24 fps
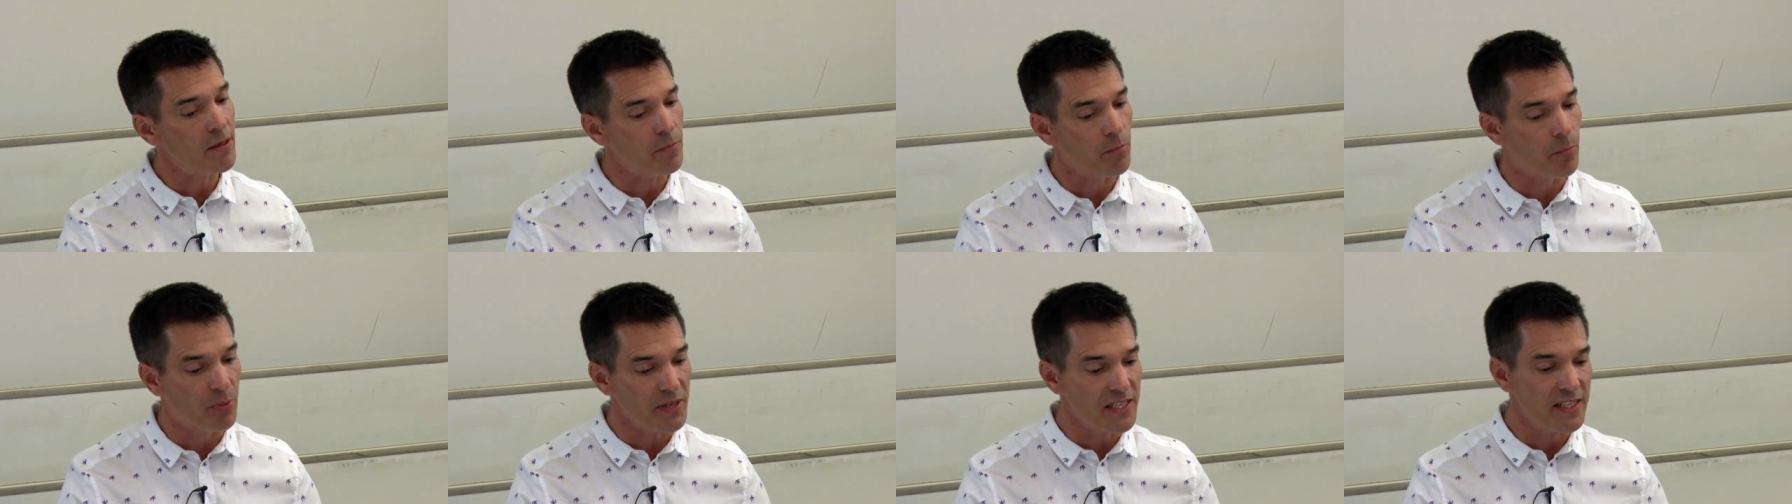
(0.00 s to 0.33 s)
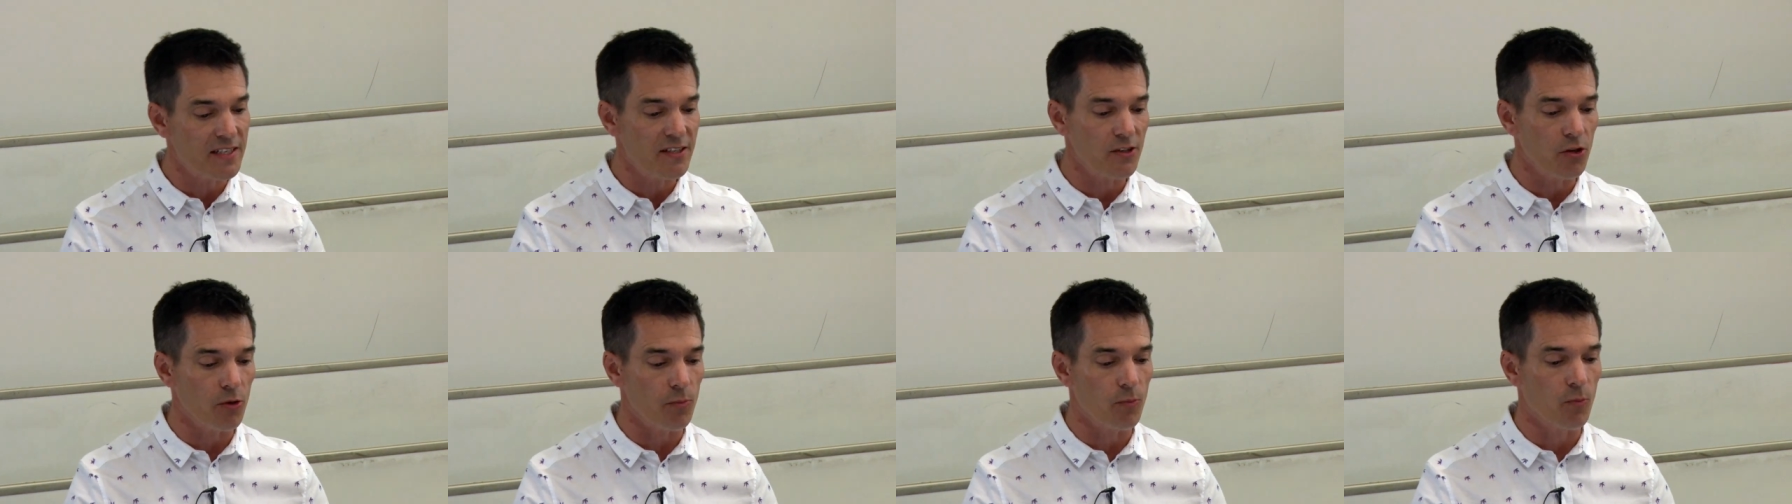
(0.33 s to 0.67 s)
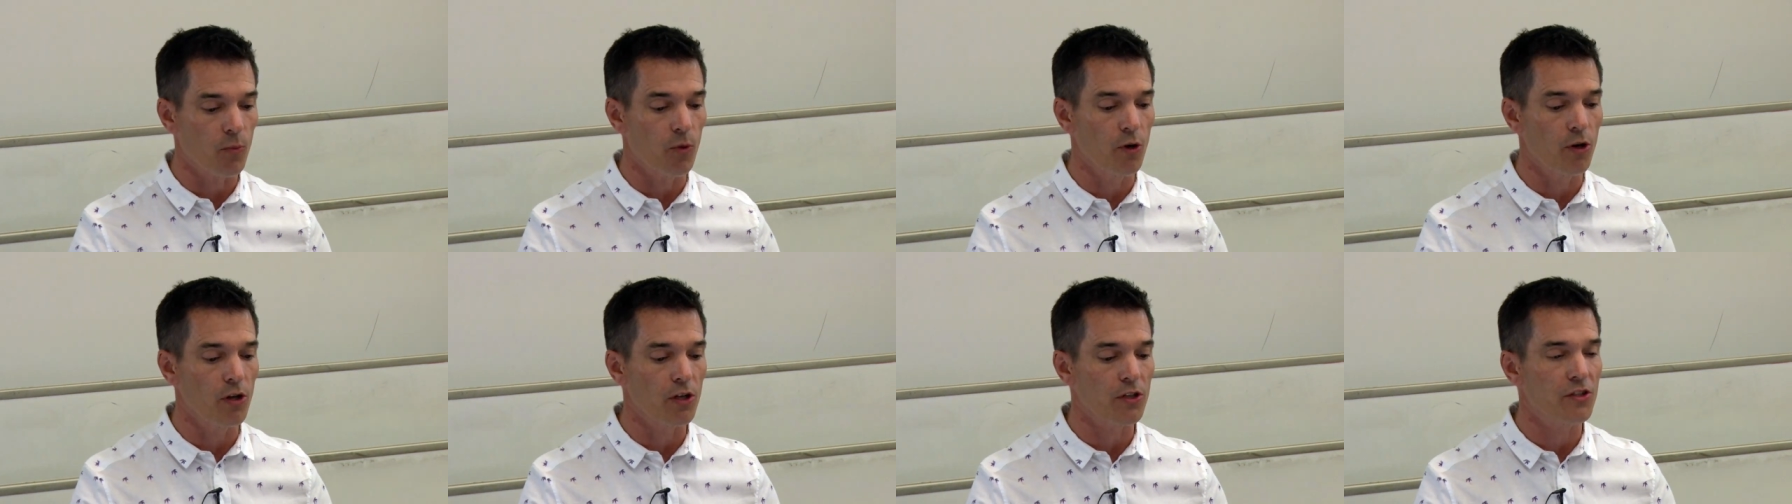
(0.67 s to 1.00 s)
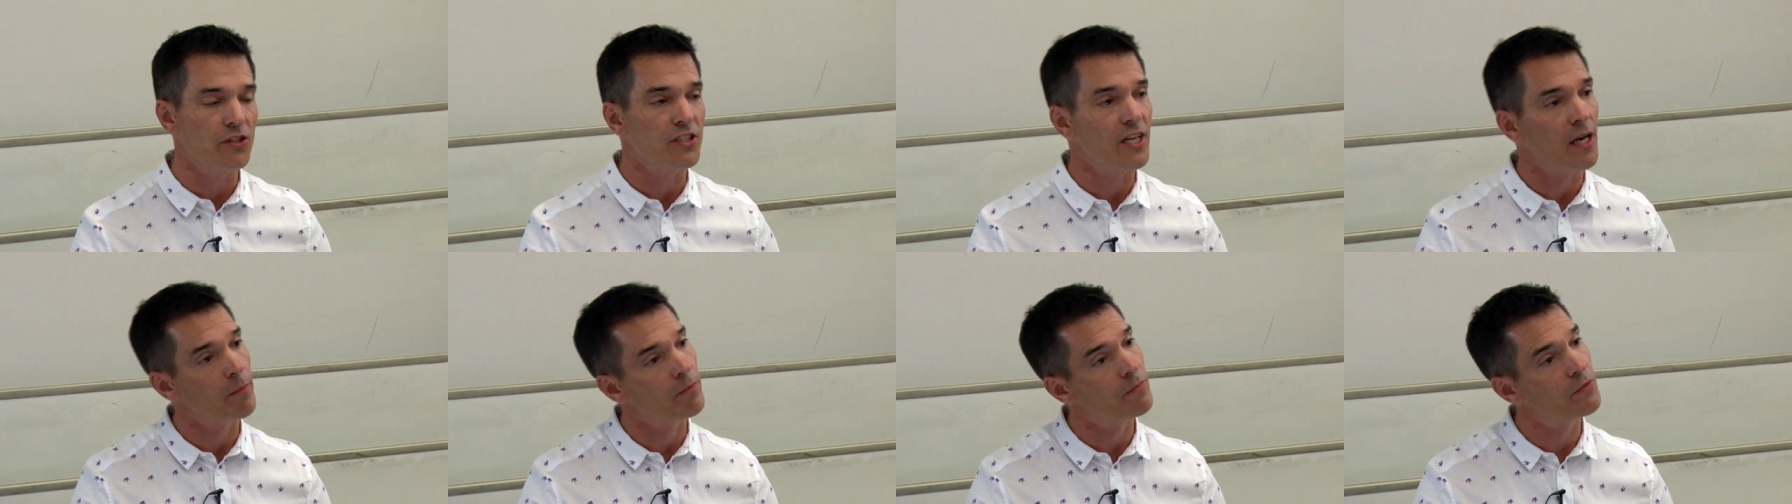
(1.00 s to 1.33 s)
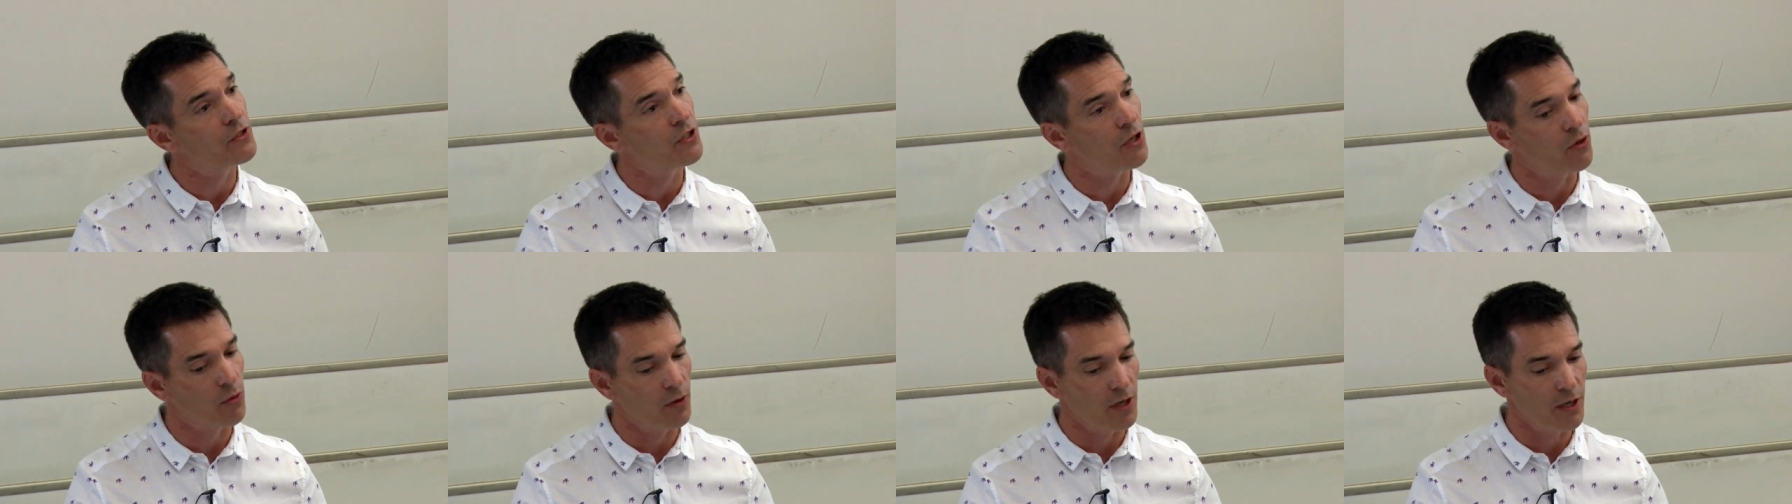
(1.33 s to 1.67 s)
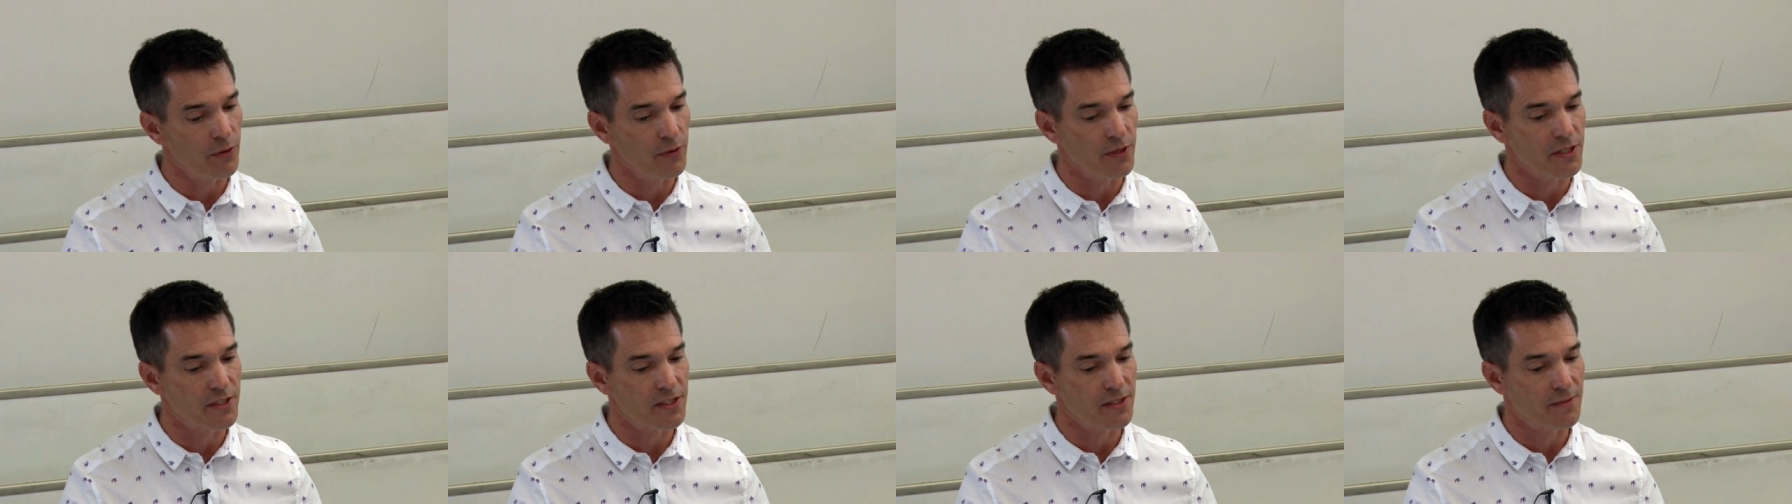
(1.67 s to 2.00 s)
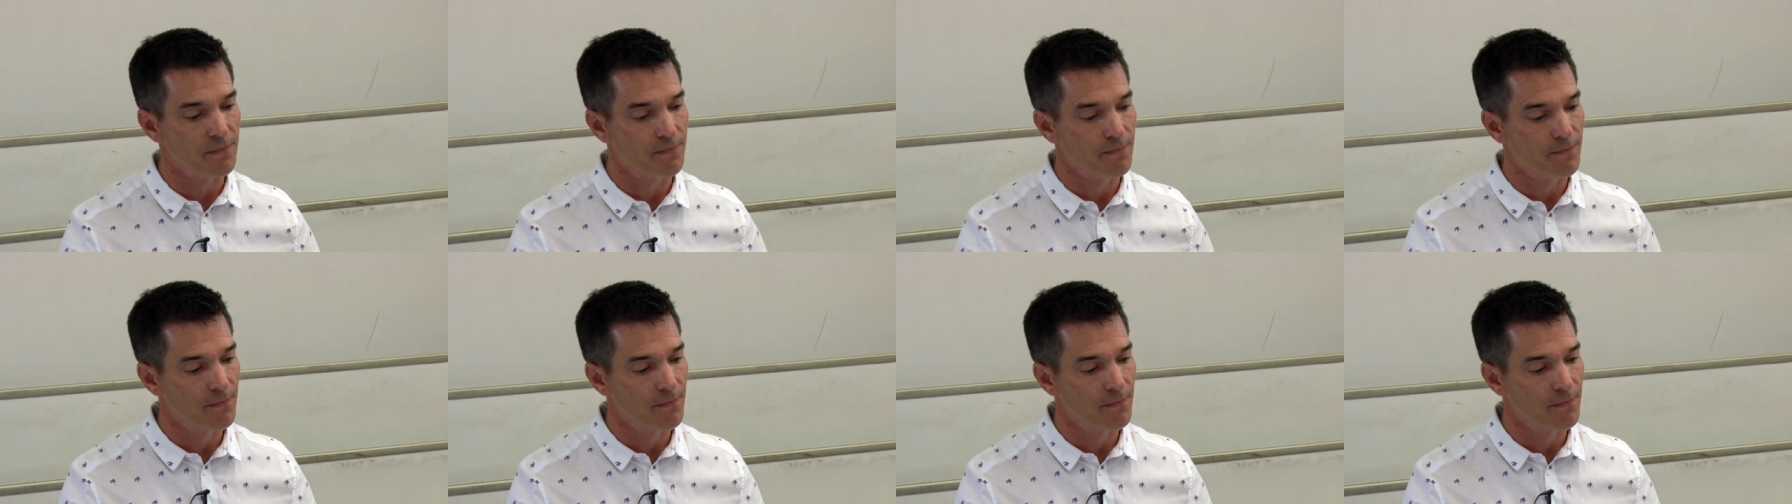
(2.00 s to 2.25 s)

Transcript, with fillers: beat up world champ Joe Lewis.